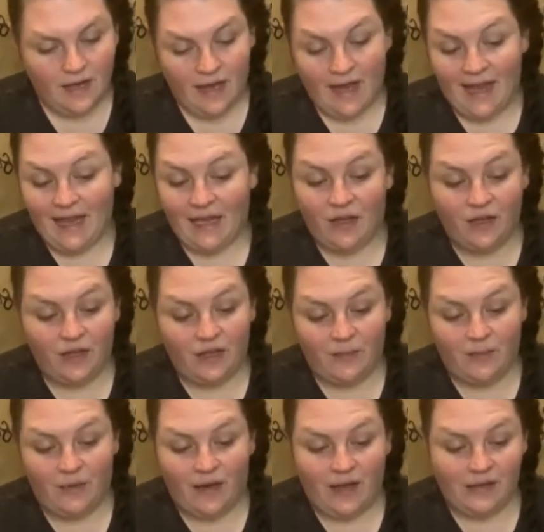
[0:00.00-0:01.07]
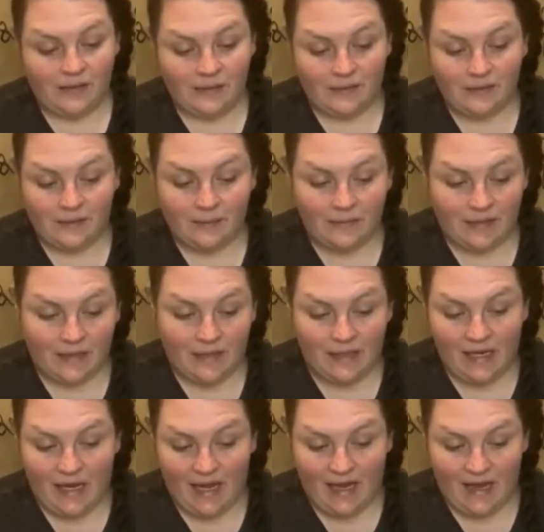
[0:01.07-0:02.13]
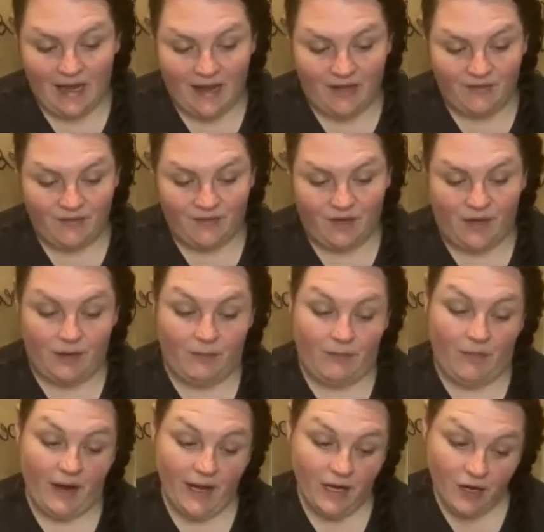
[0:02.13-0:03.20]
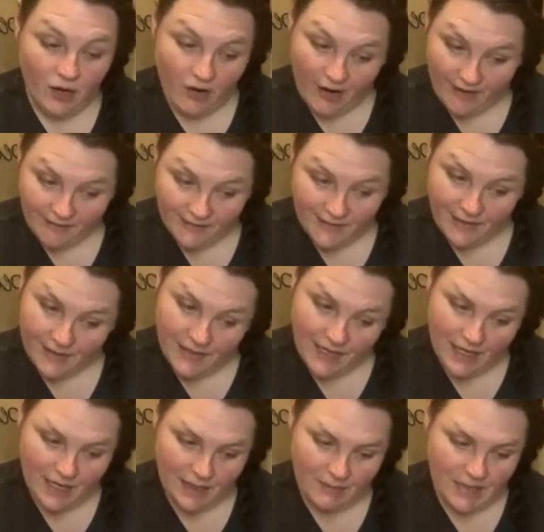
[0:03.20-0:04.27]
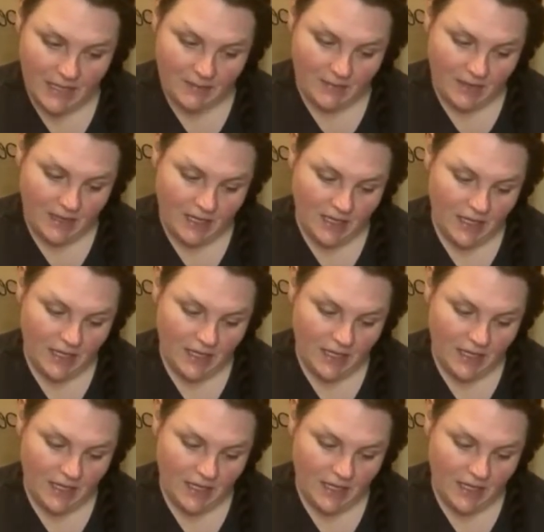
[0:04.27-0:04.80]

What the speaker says: It could possibly have one of my crafts in there, maybe.